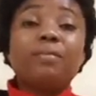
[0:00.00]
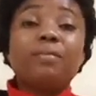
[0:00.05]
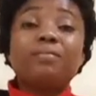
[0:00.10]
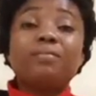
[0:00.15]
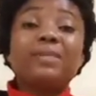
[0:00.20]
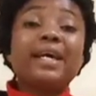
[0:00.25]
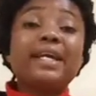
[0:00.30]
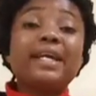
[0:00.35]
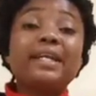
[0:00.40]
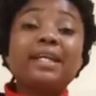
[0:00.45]

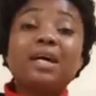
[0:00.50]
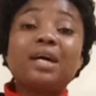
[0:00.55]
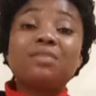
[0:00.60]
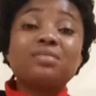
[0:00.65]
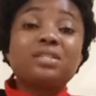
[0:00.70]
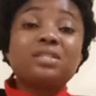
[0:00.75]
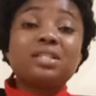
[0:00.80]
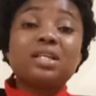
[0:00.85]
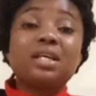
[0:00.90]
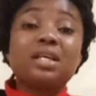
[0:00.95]
lying down
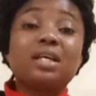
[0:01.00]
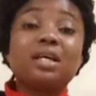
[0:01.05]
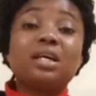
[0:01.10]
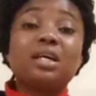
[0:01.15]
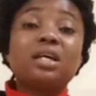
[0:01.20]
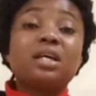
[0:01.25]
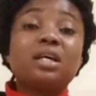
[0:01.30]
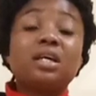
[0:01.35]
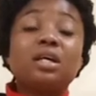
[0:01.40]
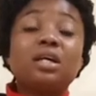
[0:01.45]
there
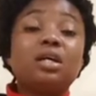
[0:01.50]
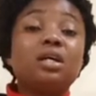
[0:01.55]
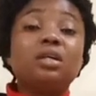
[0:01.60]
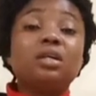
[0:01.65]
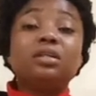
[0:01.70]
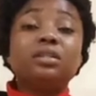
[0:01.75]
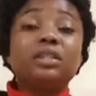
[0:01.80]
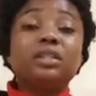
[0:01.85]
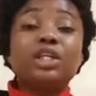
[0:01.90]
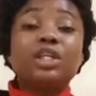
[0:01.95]

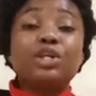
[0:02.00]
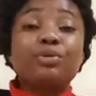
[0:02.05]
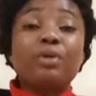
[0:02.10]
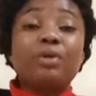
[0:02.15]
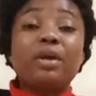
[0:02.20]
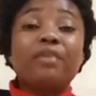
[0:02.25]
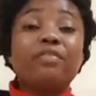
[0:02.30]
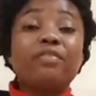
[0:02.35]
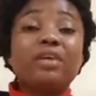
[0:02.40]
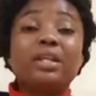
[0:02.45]
on the
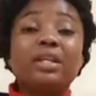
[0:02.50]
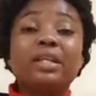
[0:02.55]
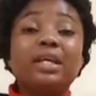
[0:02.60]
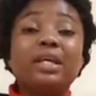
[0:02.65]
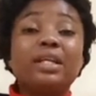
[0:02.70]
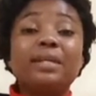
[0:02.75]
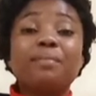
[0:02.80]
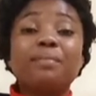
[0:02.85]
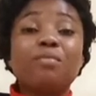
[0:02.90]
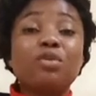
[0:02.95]
grave and
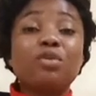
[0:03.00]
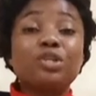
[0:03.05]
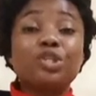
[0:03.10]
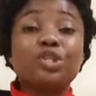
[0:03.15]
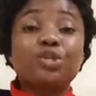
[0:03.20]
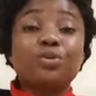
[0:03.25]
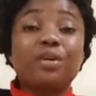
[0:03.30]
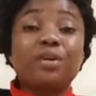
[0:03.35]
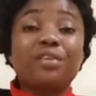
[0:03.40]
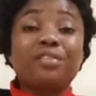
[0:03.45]
then the
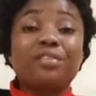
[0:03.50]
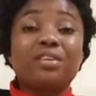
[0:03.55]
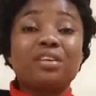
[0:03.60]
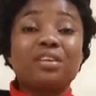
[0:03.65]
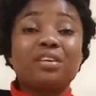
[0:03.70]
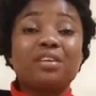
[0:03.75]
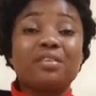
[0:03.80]
mortuary.